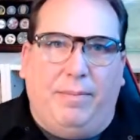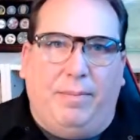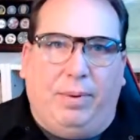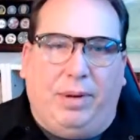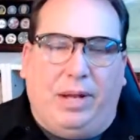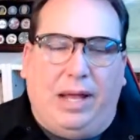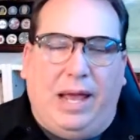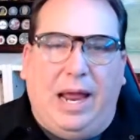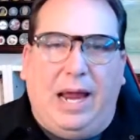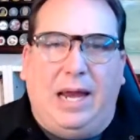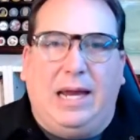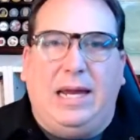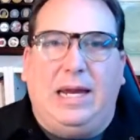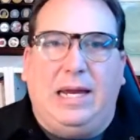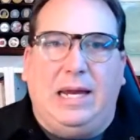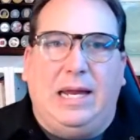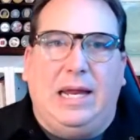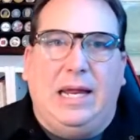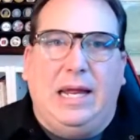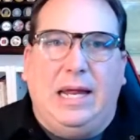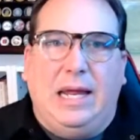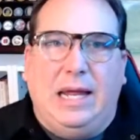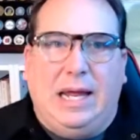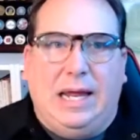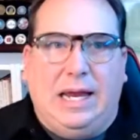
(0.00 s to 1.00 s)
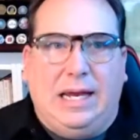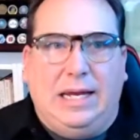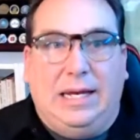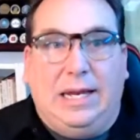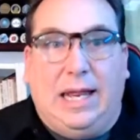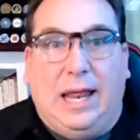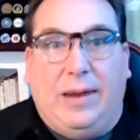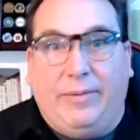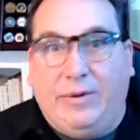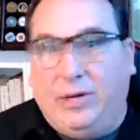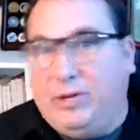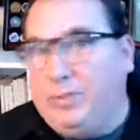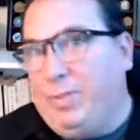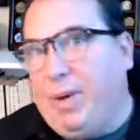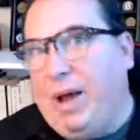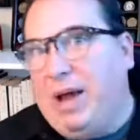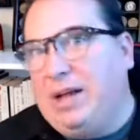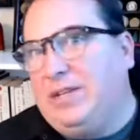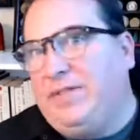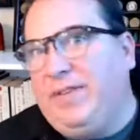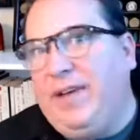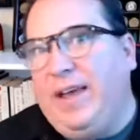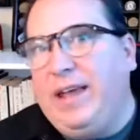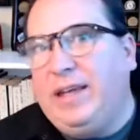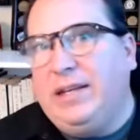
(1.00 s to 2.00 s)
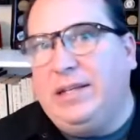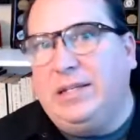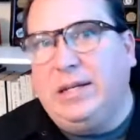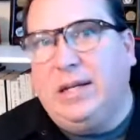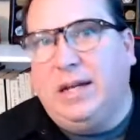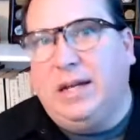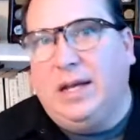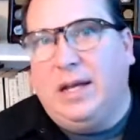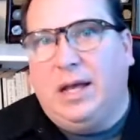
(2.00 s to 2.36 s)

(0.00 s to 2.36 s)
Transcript: planning into that response phase,